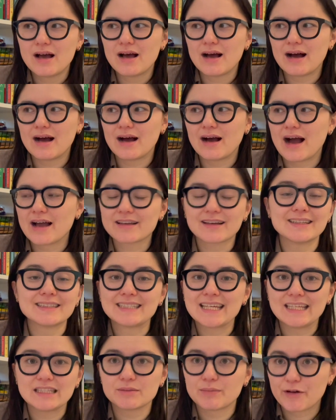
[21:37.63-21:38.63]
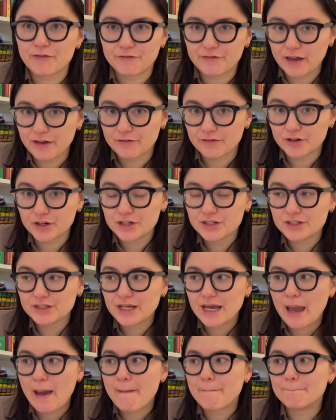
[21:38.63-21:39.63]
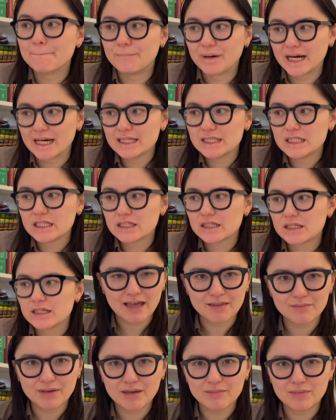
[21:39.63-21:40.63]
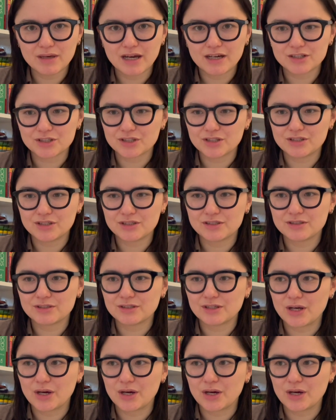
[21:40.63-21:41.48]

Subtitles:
I can't say it's my favorite, but maybe I should just,